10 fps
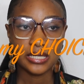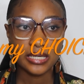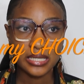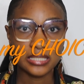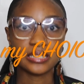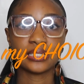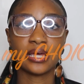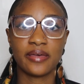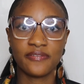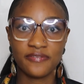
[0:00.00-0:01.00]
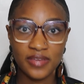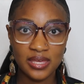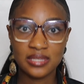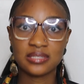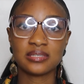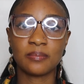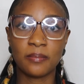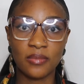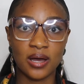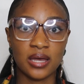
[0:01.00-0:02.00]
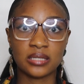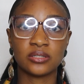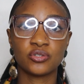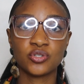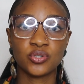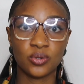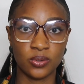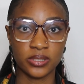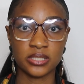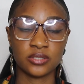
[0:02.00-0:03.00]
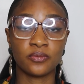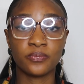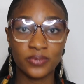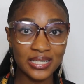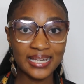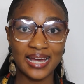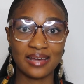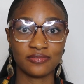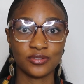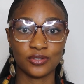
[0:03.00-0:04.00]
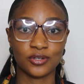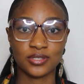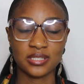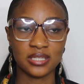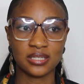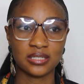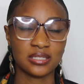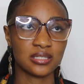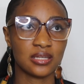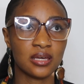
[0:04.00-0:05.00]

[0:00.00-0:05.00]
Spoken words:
Is this my choice? You really have to consider this.